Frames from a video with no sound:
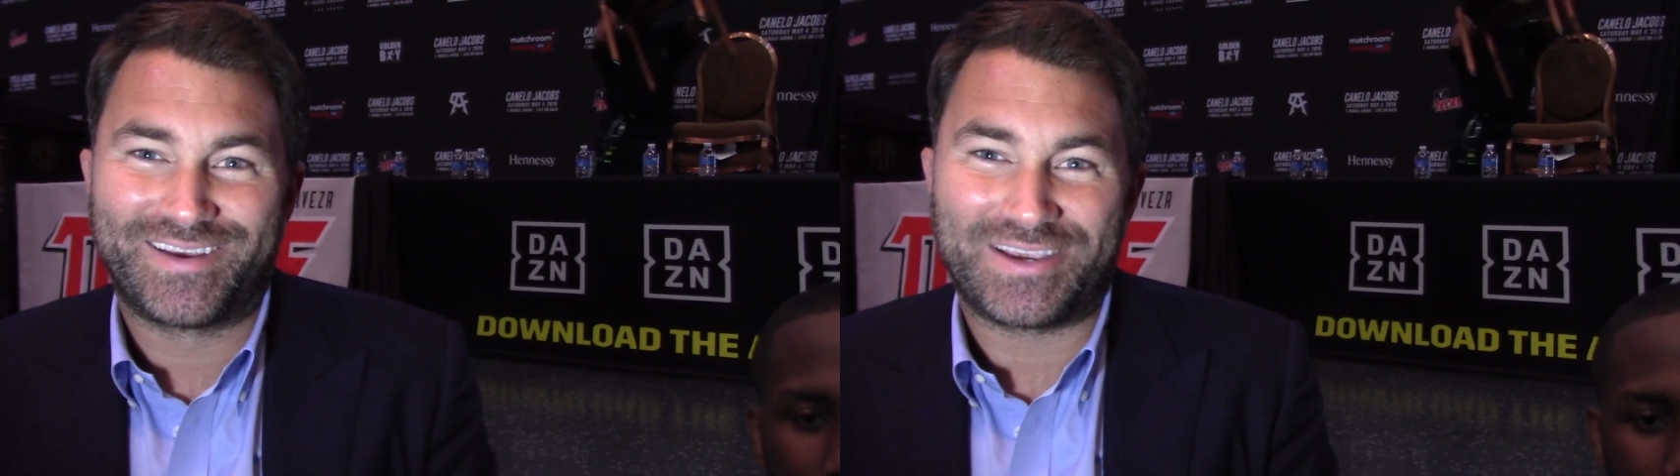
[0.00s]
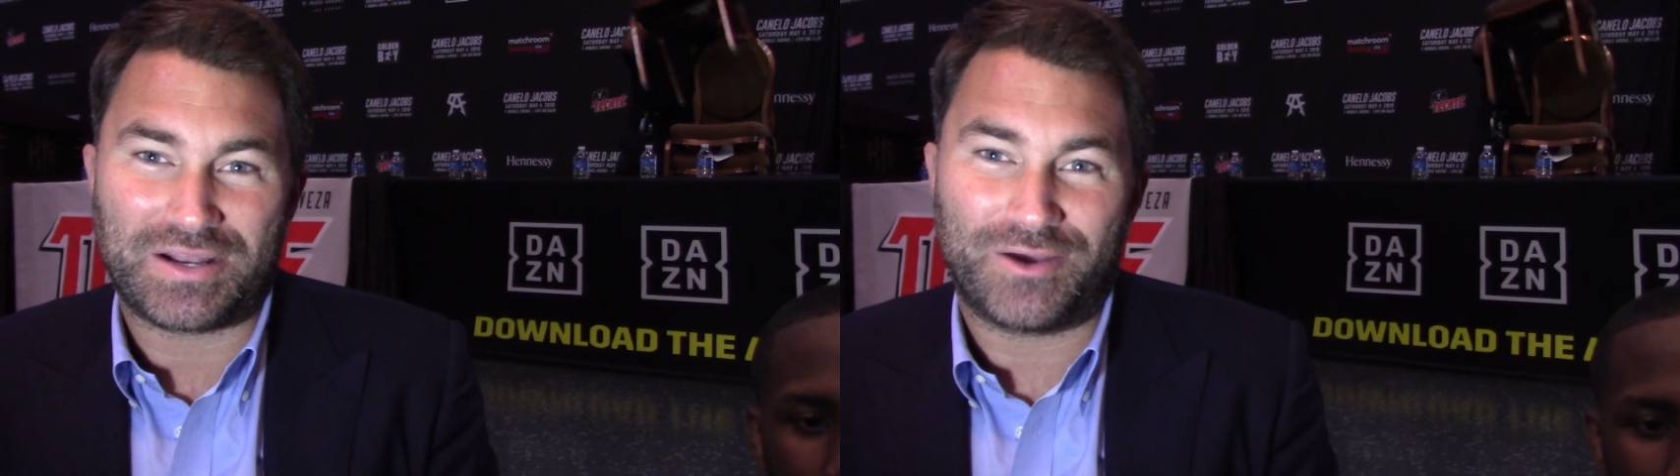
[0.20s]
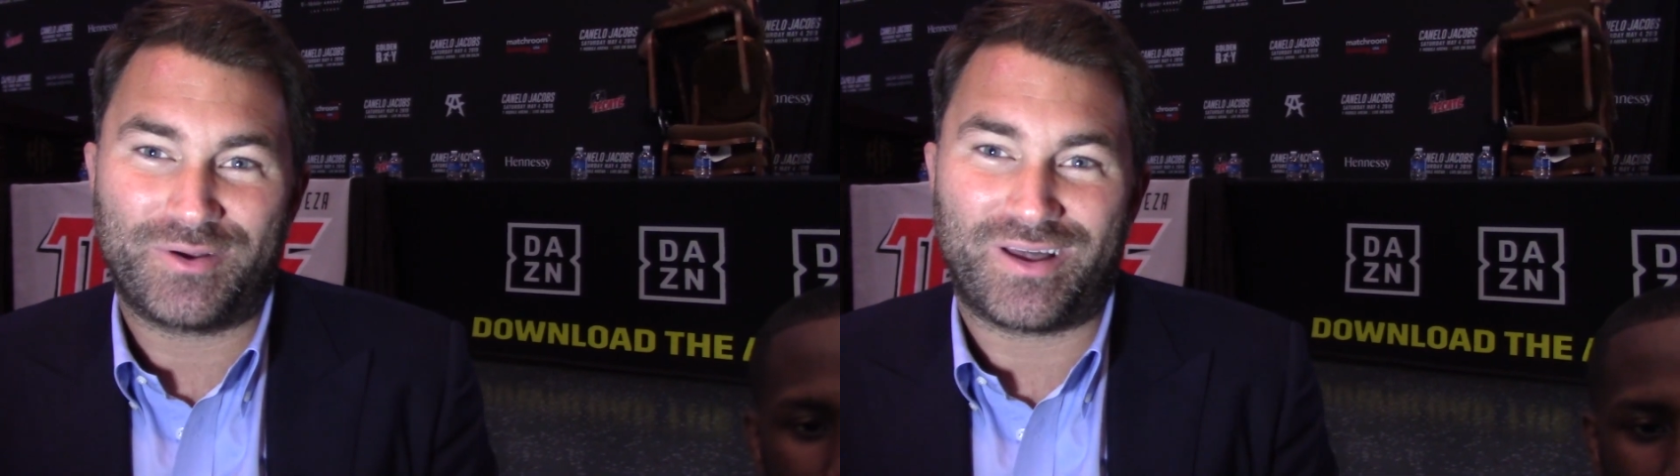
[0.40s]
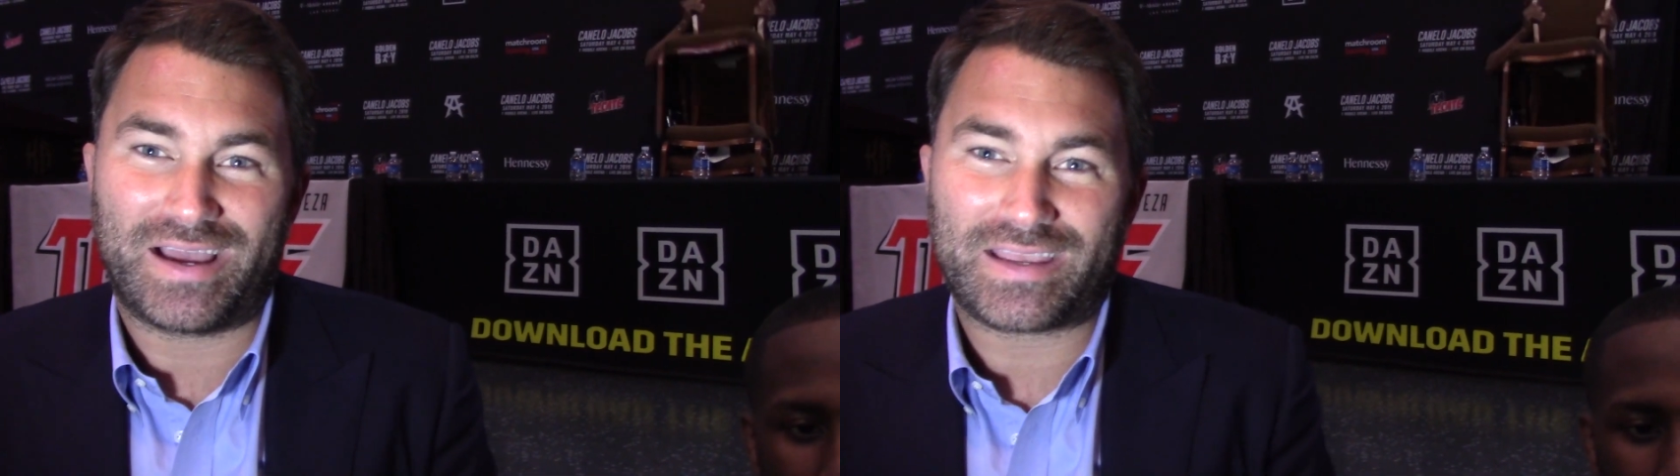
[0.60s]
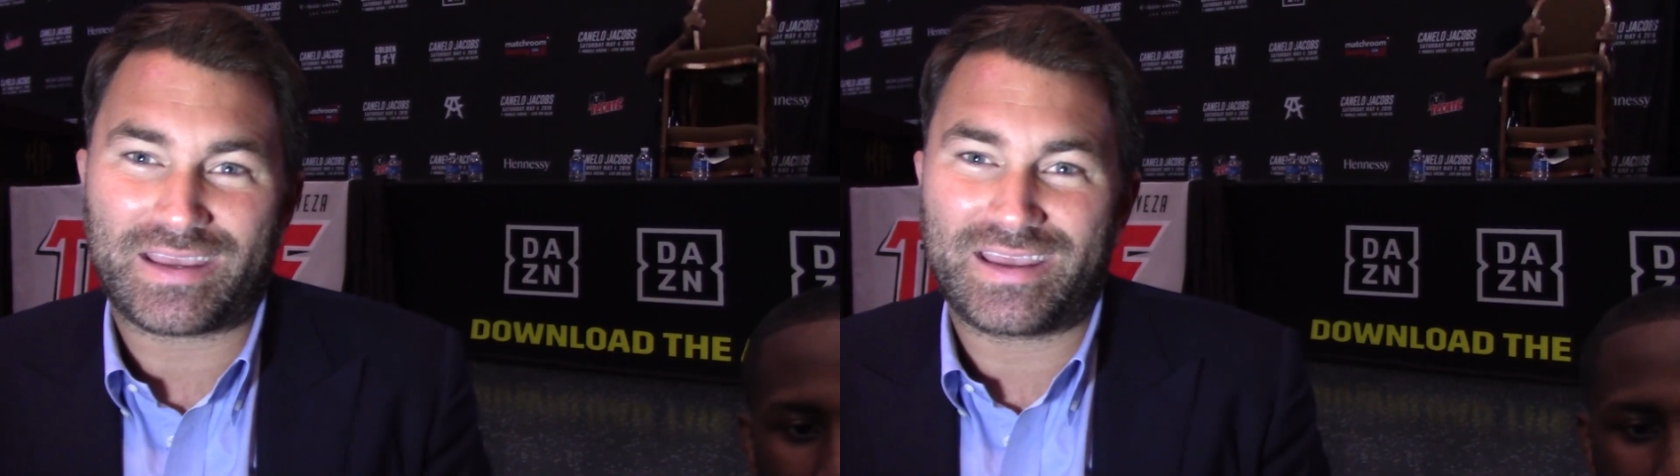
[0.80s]
You know,
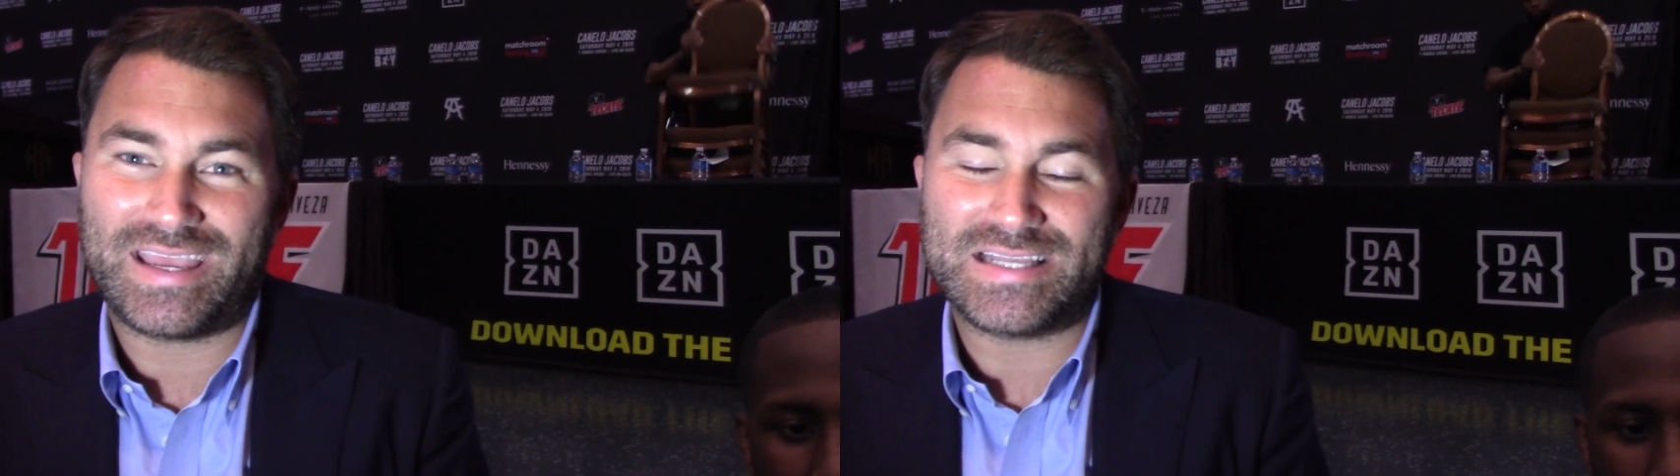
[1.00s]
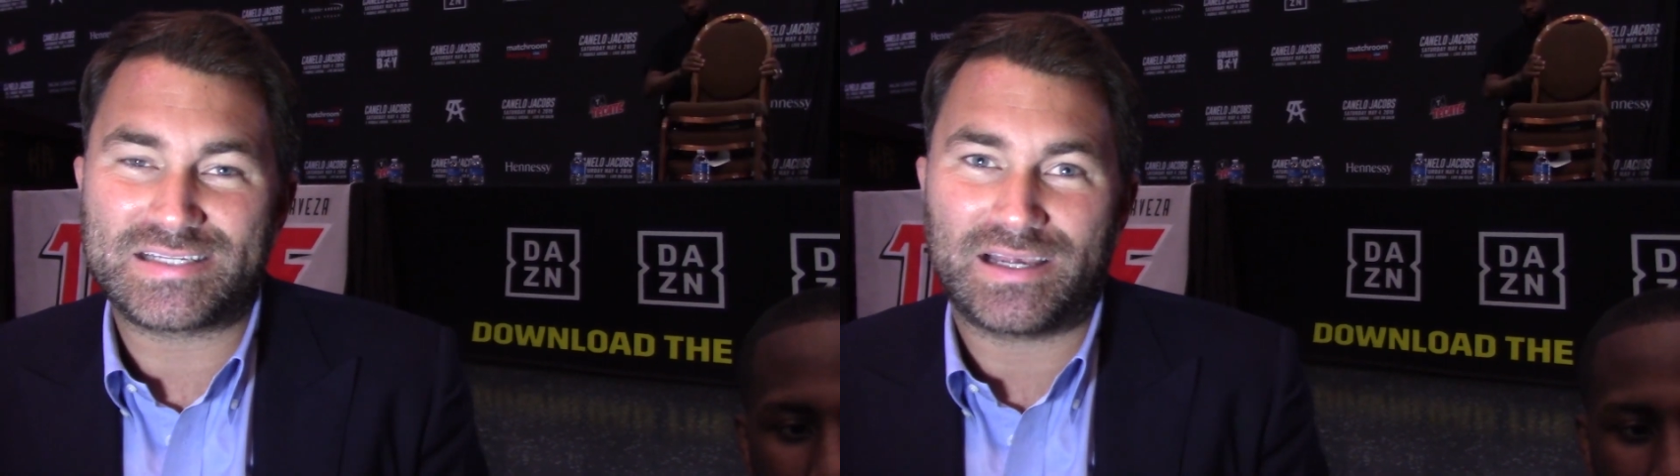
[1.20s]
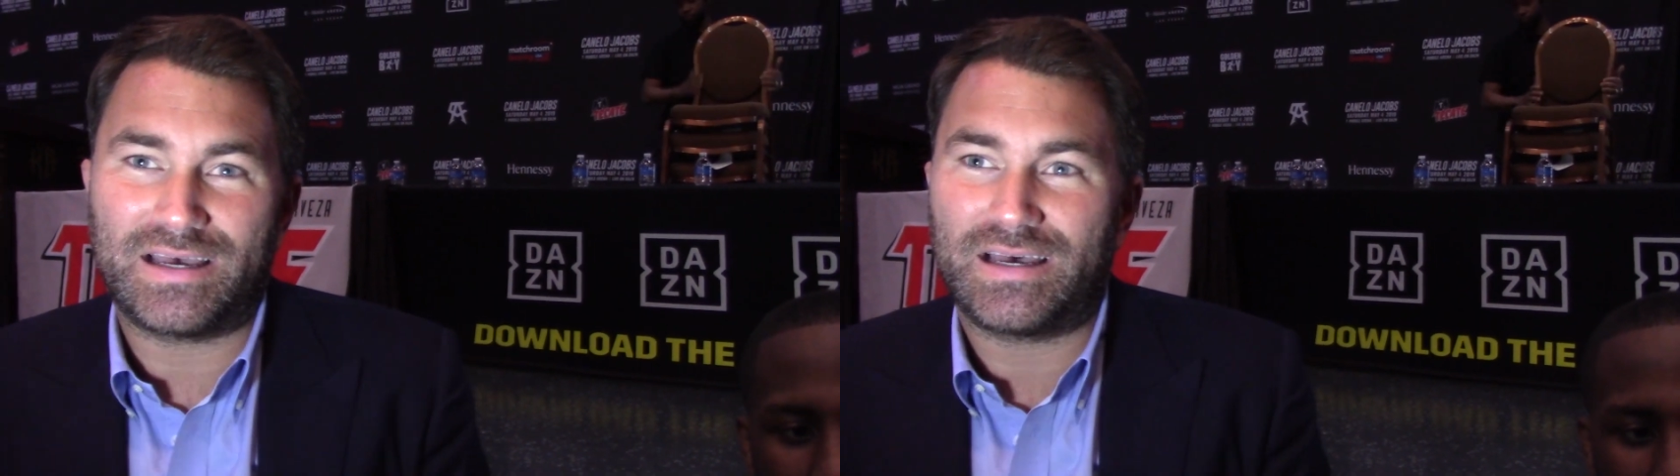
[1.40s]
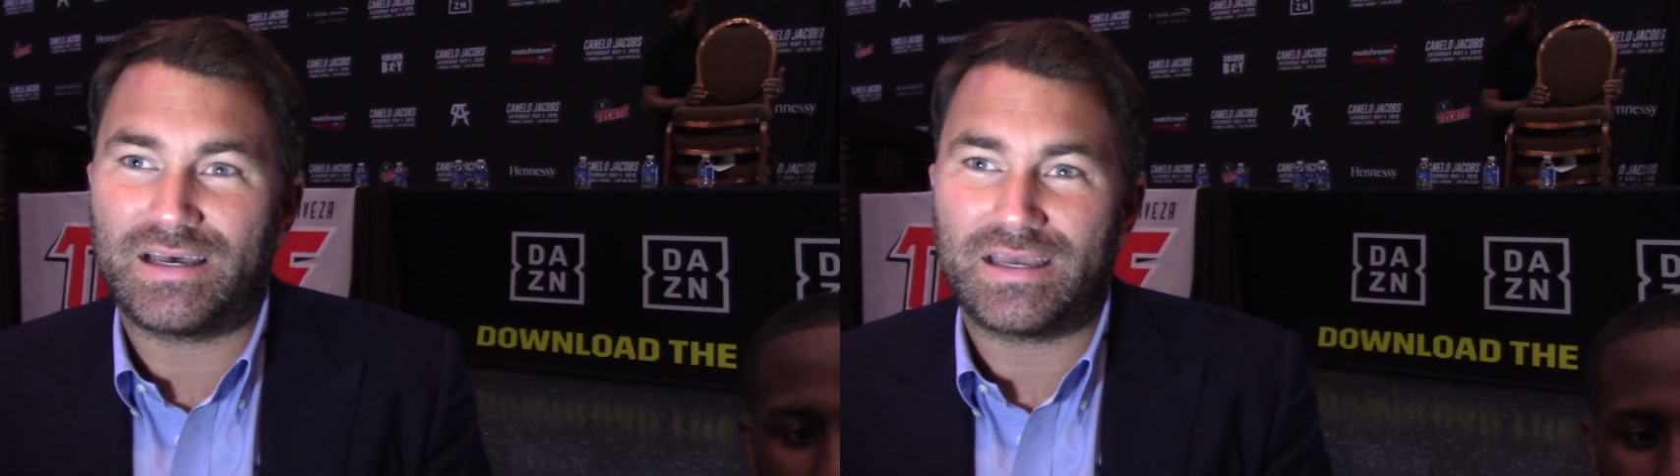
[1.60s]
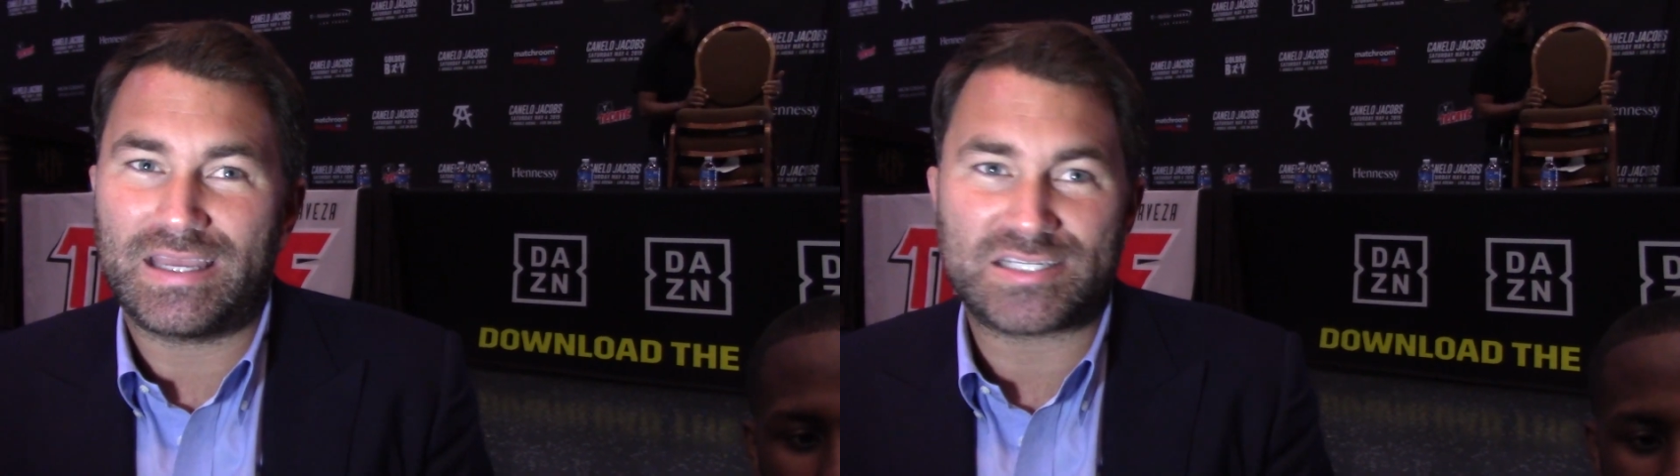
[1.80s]
like
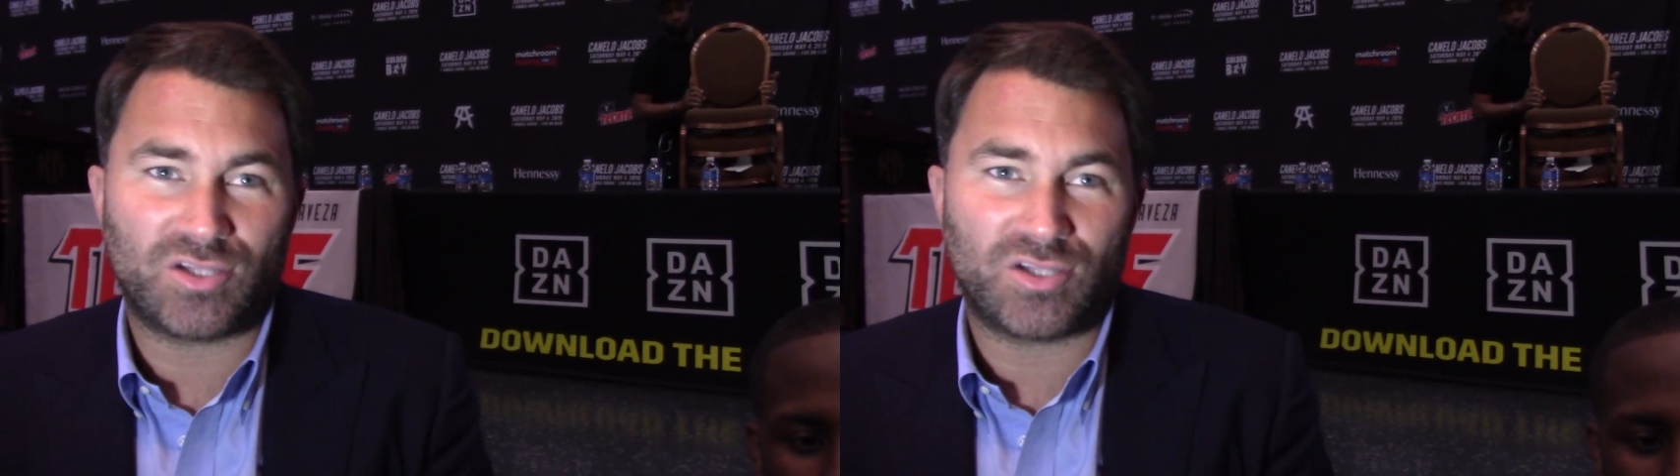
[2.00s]
it's